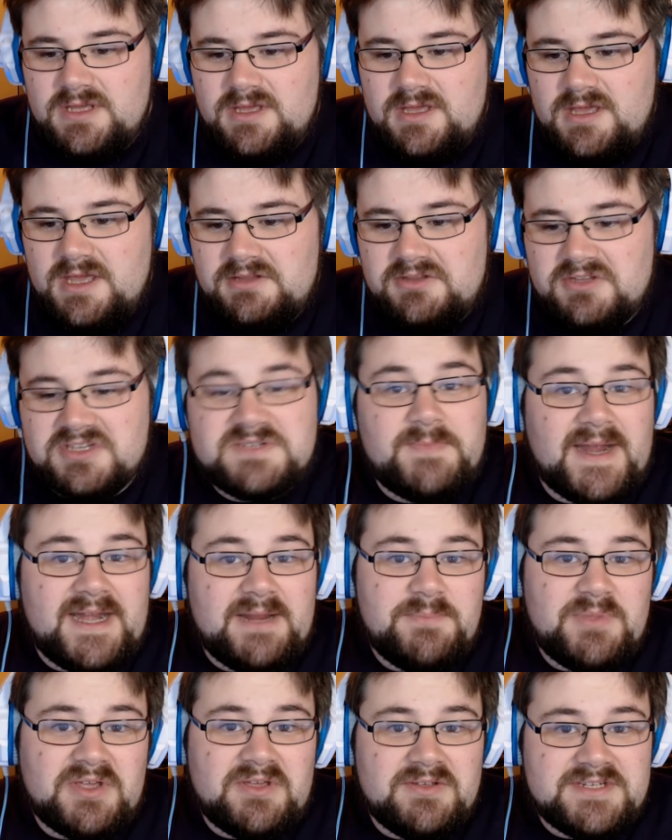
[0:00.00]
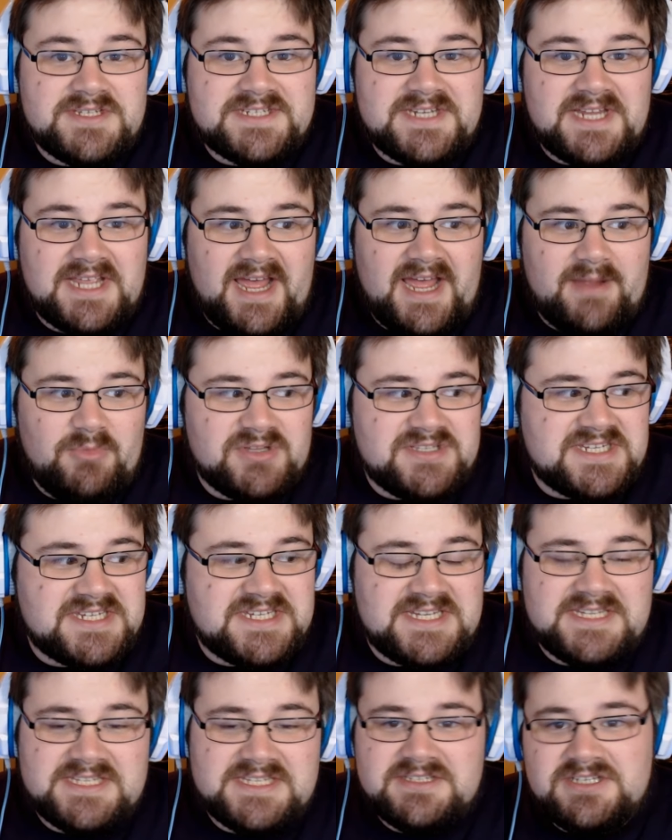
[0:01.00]
It doesn't matter because I'm on to
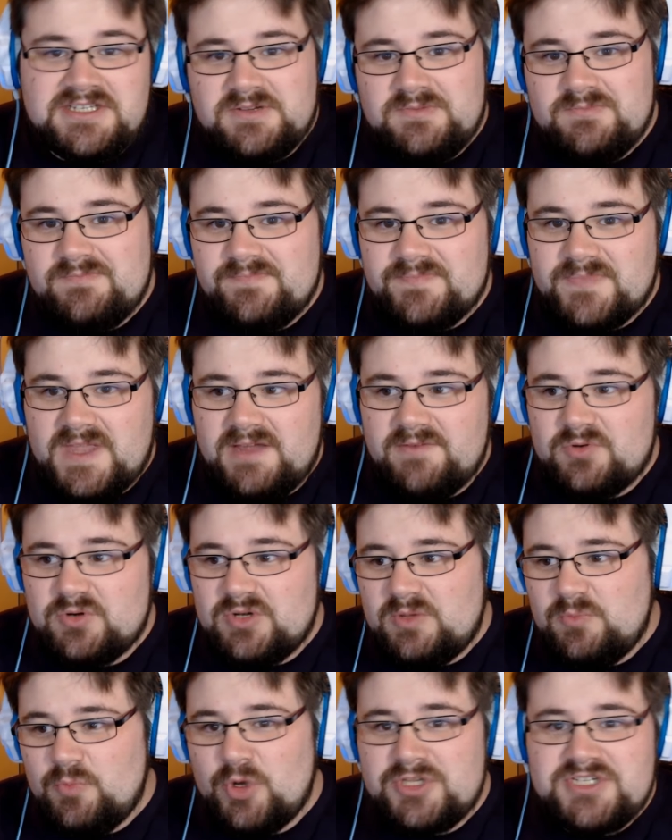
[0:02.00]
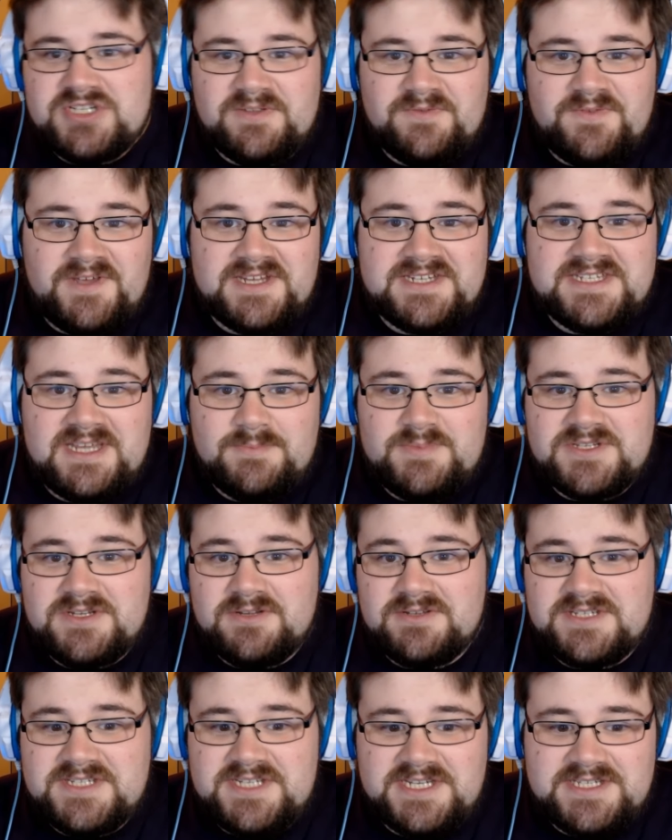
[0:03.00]
Season 2. I've already watched the first
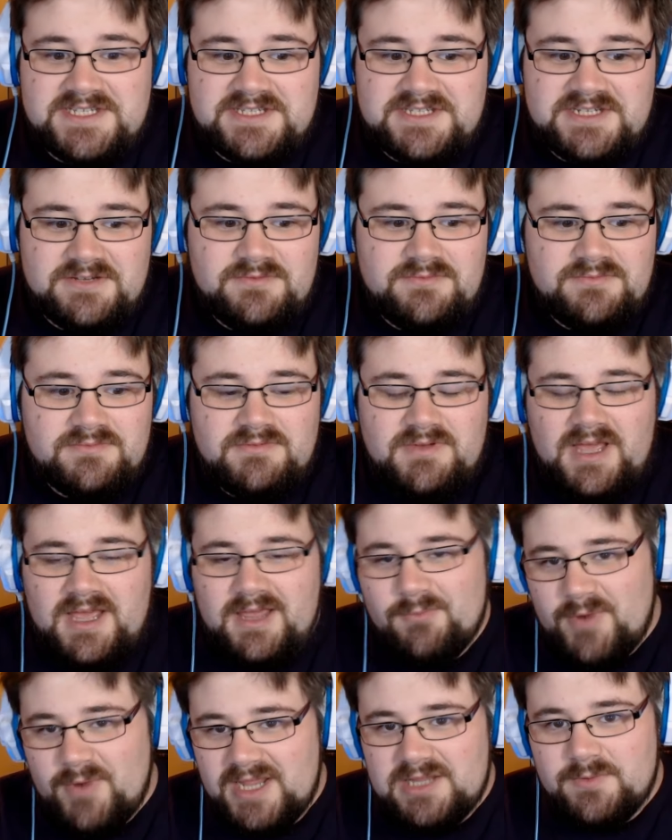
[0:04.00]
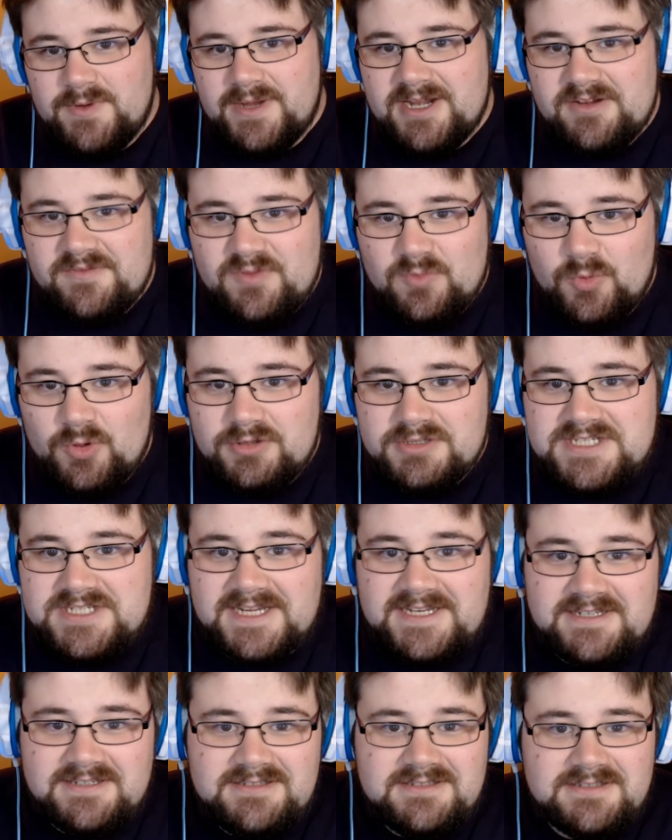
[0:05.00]
episode of Season 2. I'm well aware of the Wall
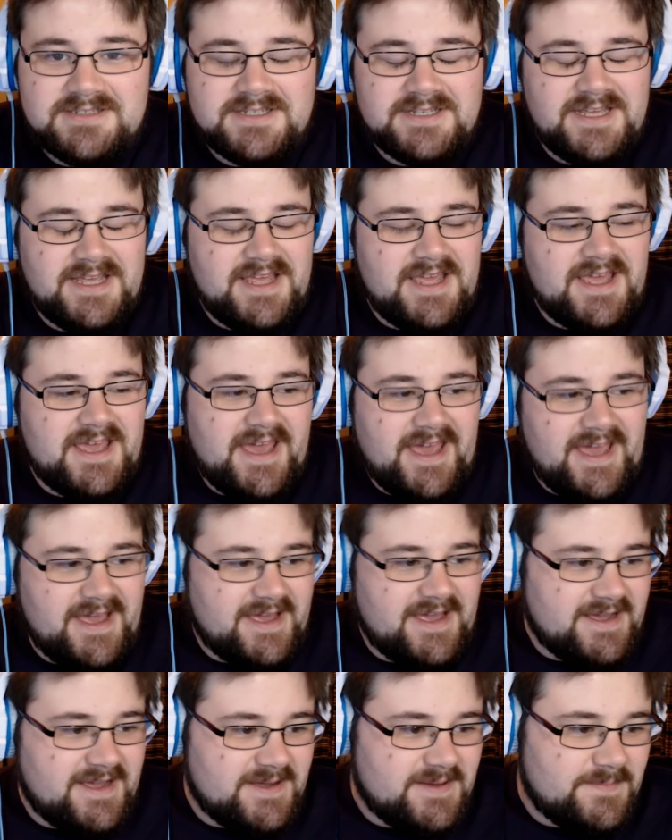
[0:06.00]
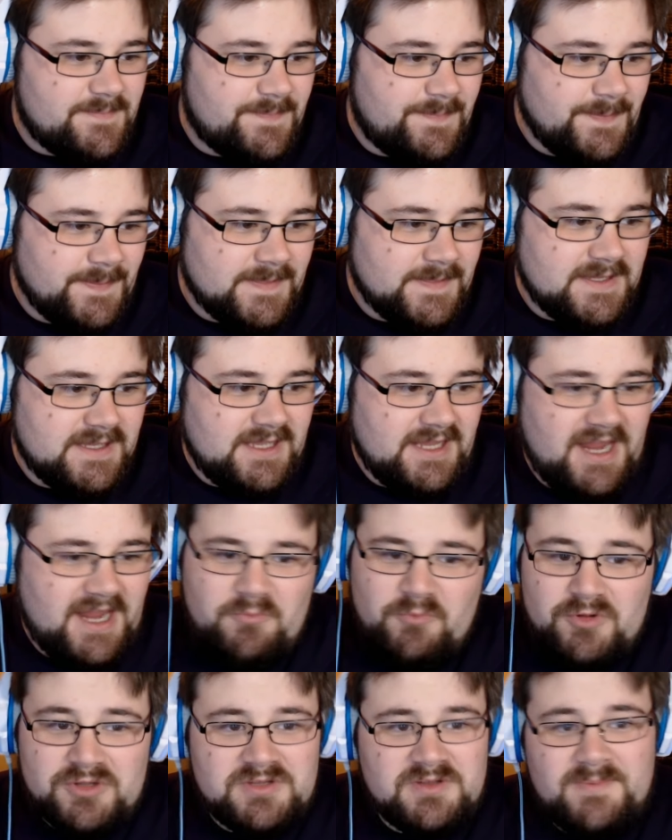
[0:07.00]
Titan.
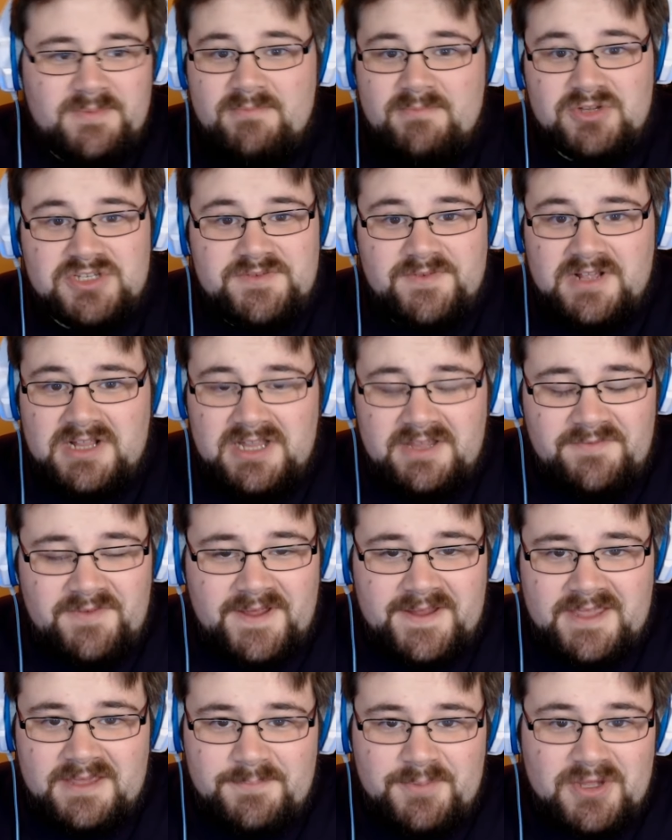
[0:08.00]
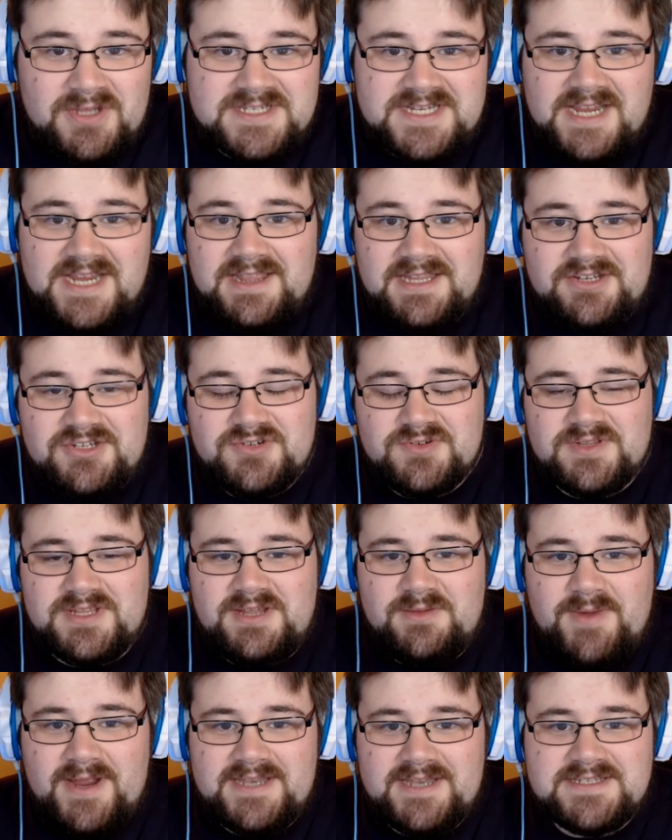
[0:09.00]
It wouldn't have been much of a cliffhanger because I
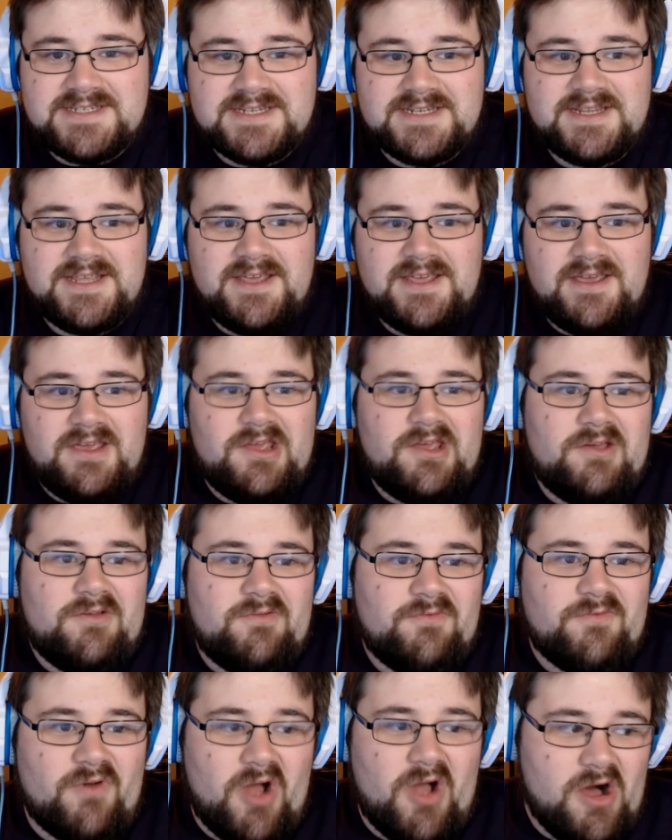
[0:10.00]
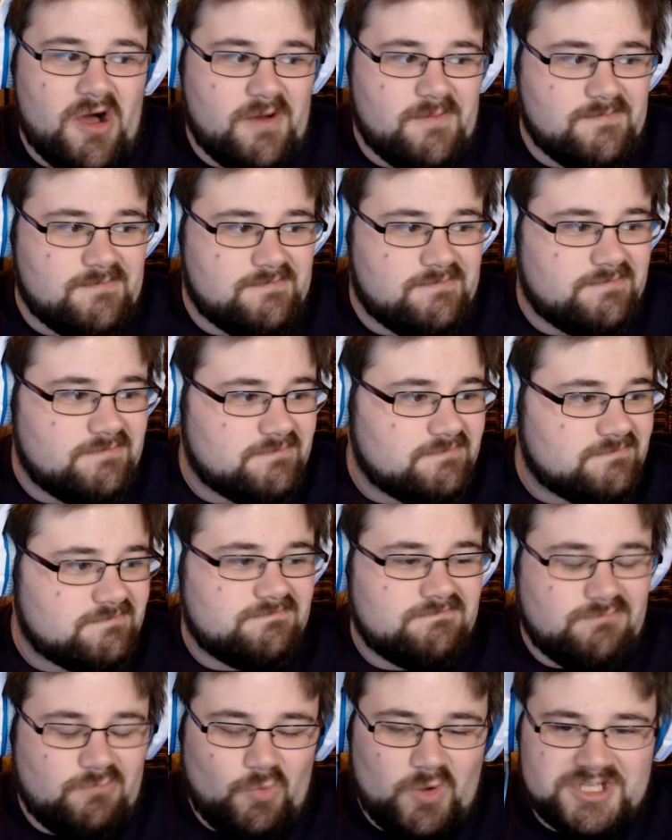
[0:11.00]
literally went from
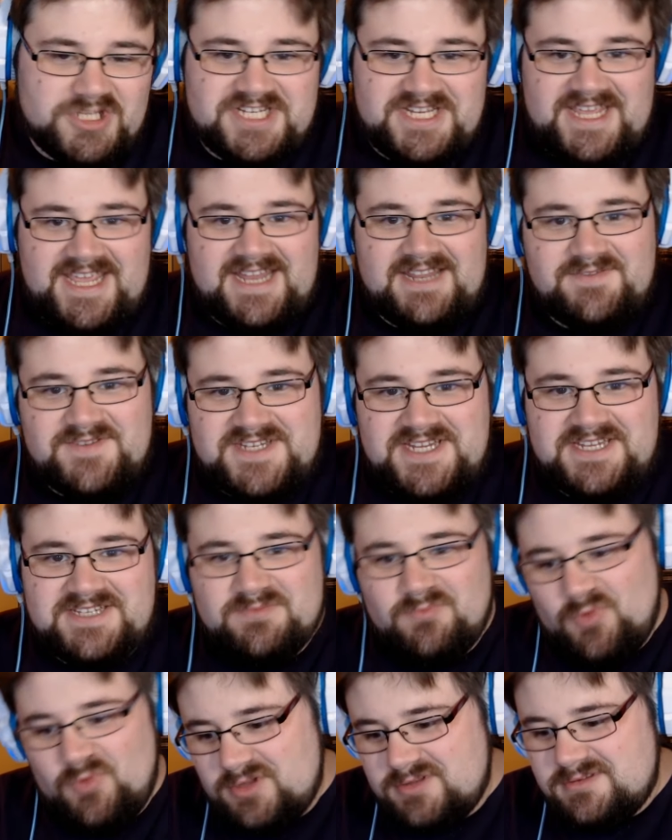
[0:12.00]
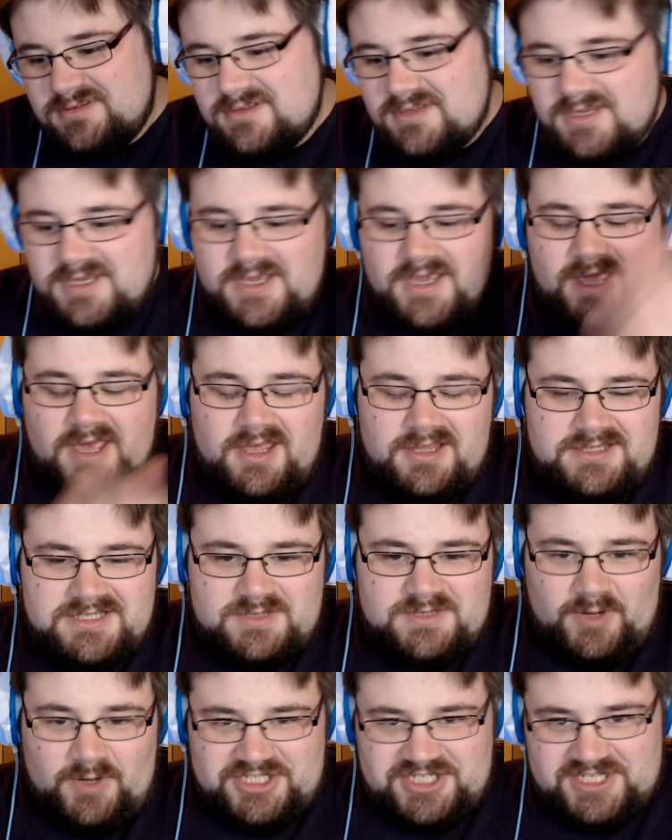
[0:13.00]
watching the end of Season 1
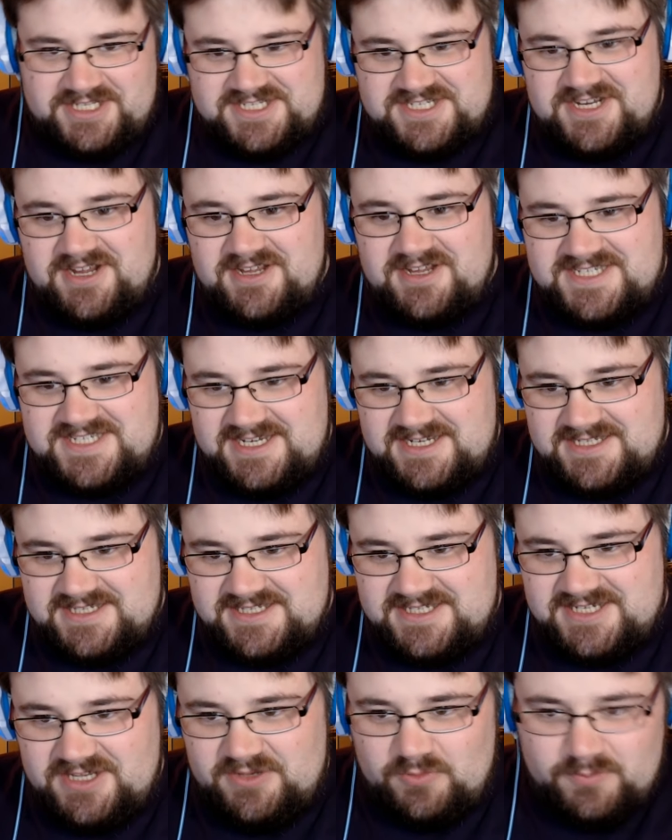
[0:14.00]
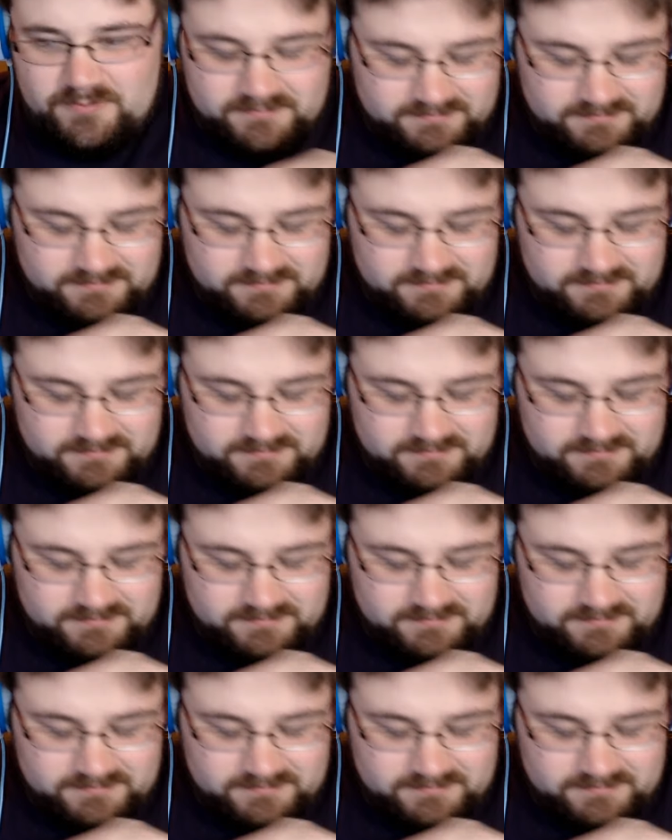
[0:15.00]
to watching the start of Season 2